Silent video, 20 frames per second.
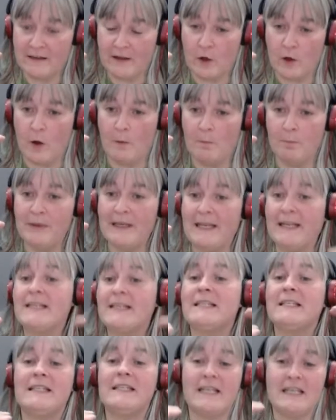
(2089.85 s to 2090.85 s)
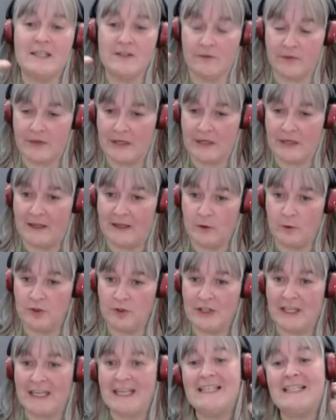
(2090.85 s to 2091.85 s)
the complexities of the language
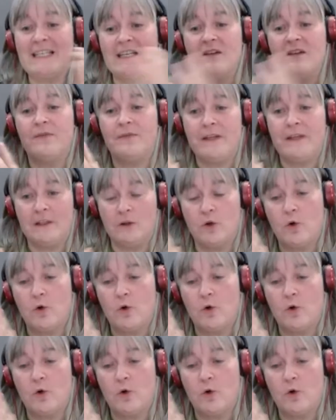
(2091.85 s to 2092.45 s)
that he didn't feel